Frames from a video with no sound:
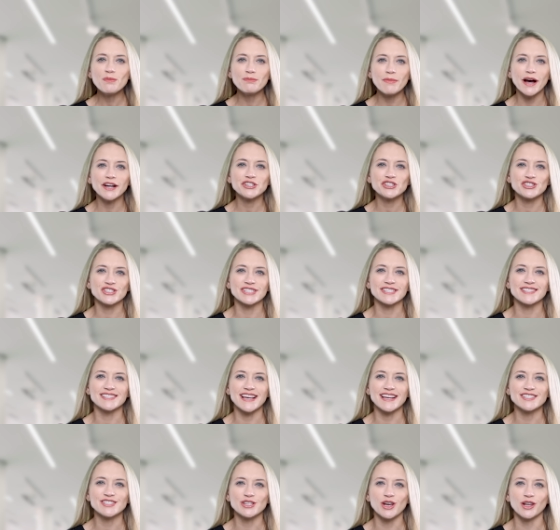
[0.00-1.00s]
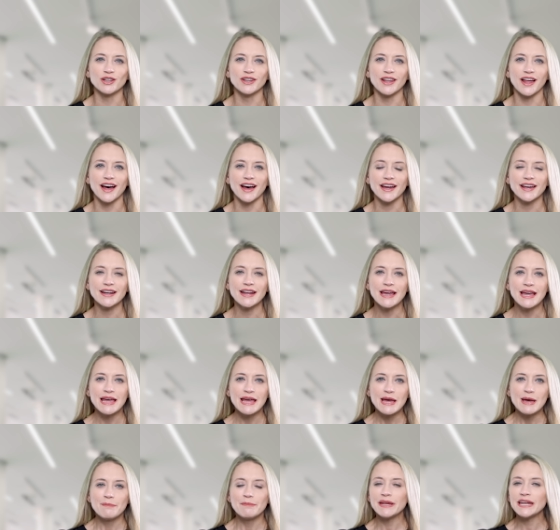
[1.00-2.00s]
much success online,
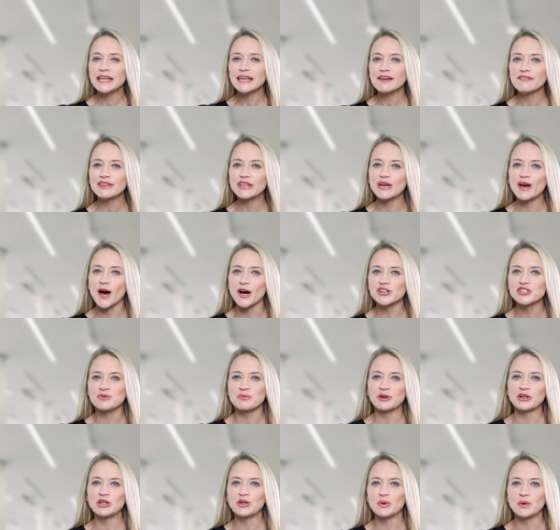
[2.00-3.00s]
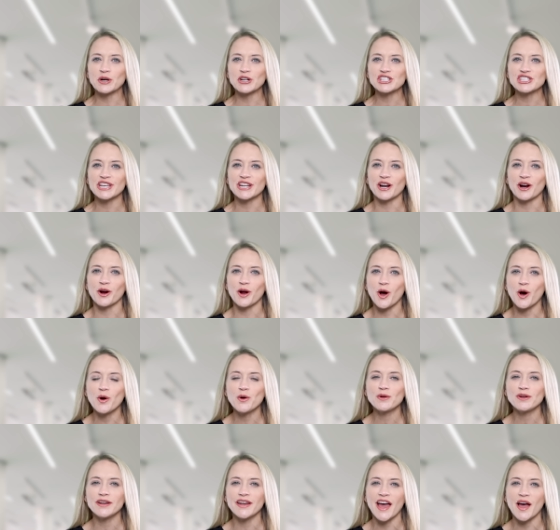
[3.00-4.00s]
many of the entrepreneurs in our
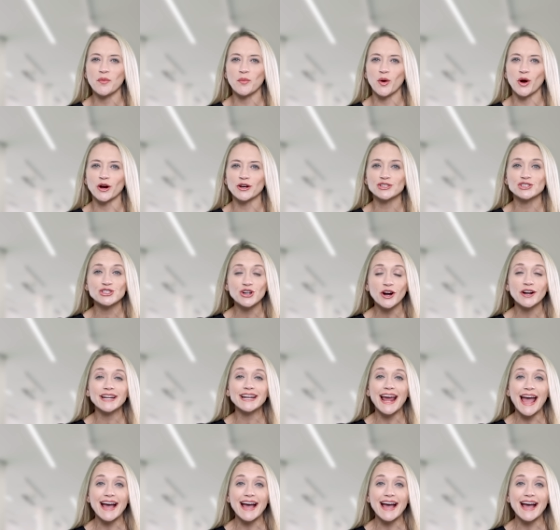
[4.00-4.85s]
own network started